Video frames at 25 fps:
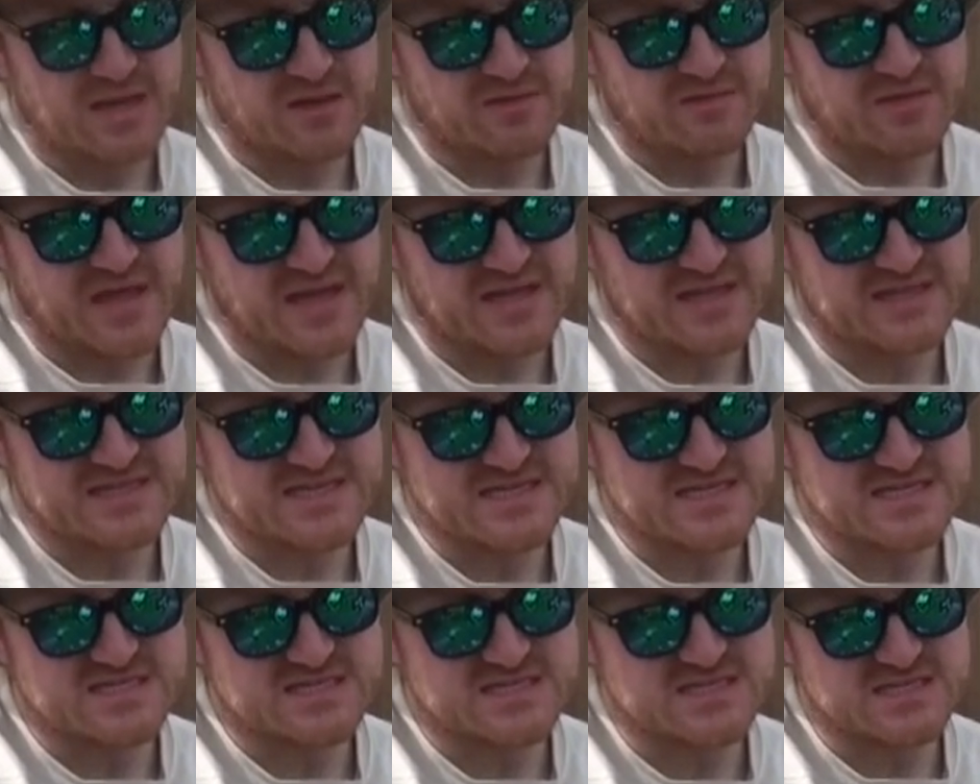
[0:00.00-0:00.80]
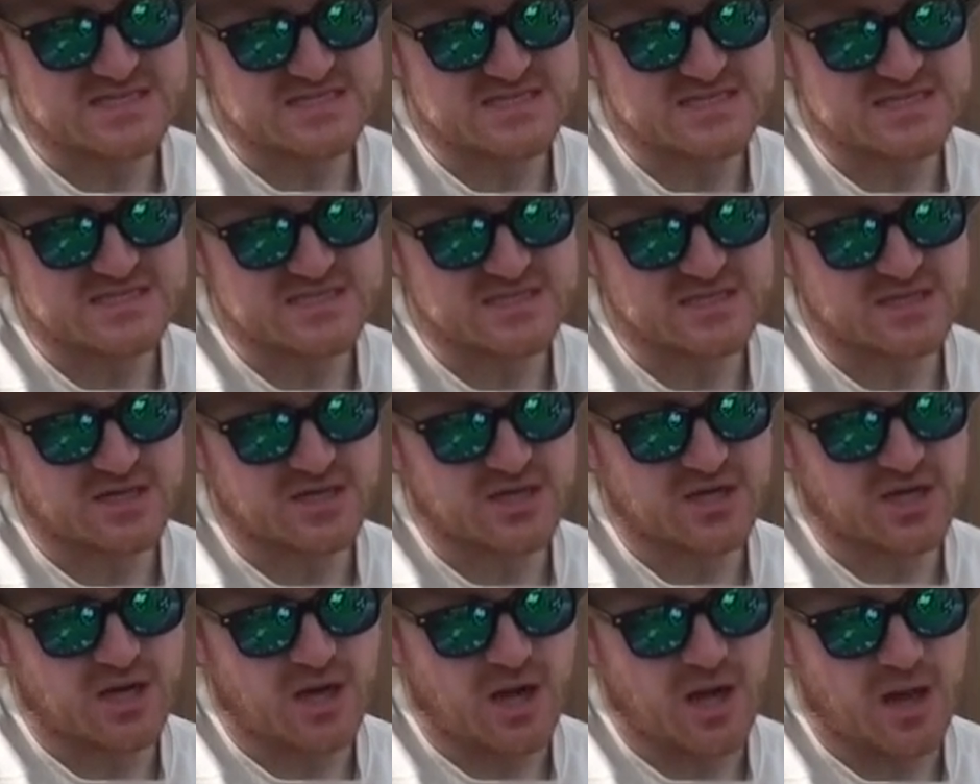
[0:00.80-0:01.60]
Now that distance isn't going
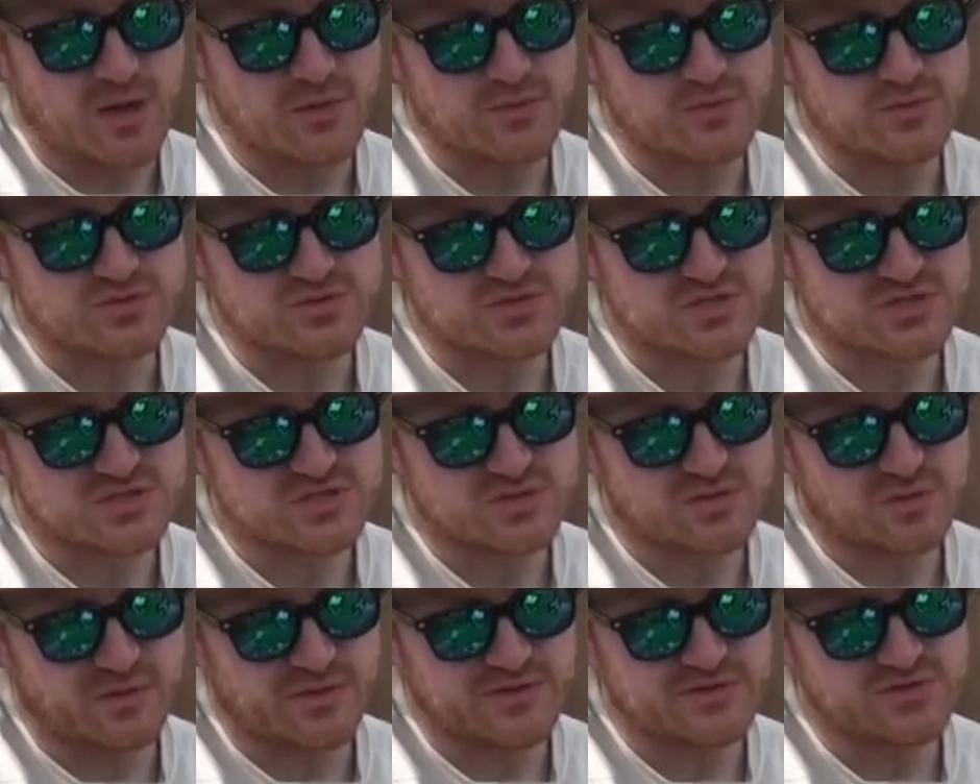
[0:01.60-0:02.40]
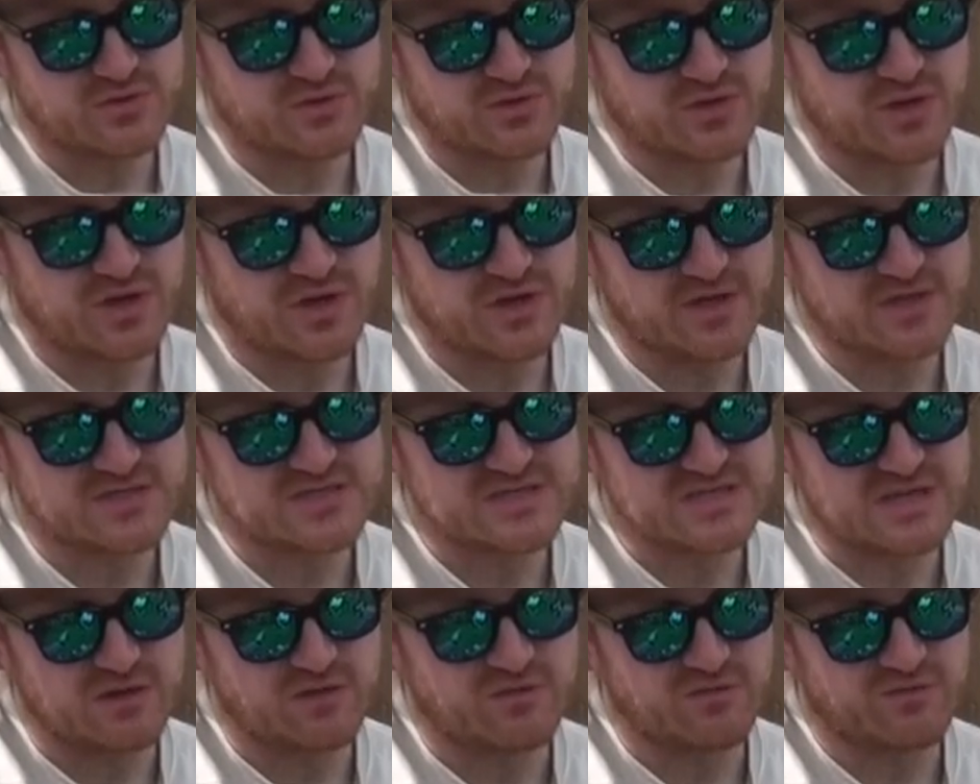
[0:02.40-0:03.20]
to close because otherwise you'll cut
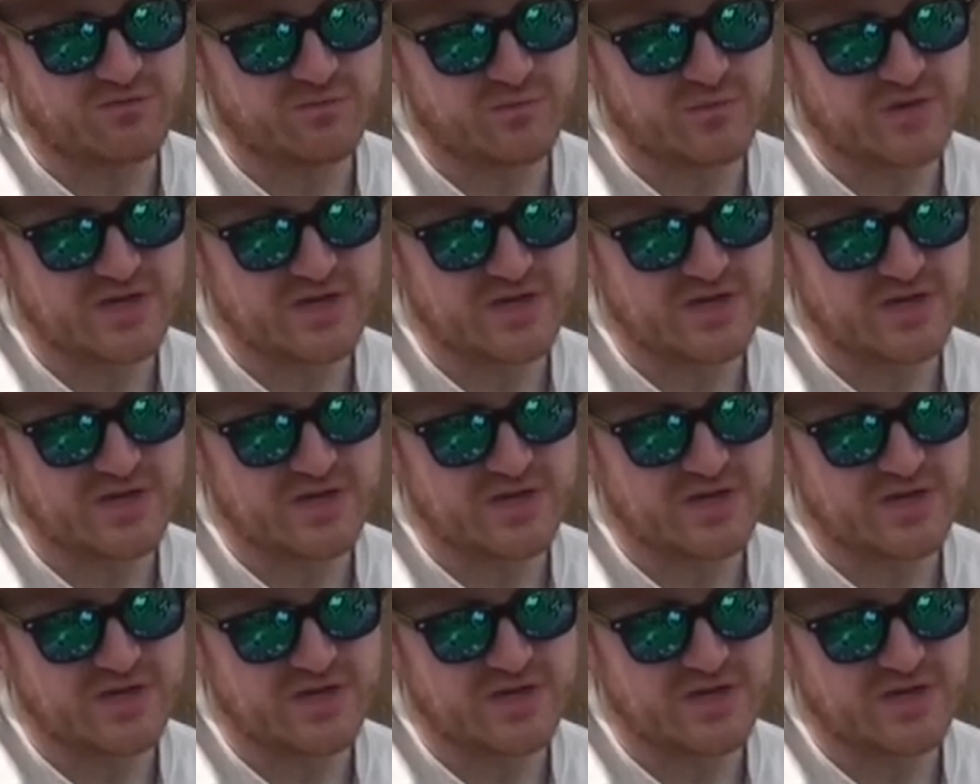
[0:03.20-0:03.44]
yourself.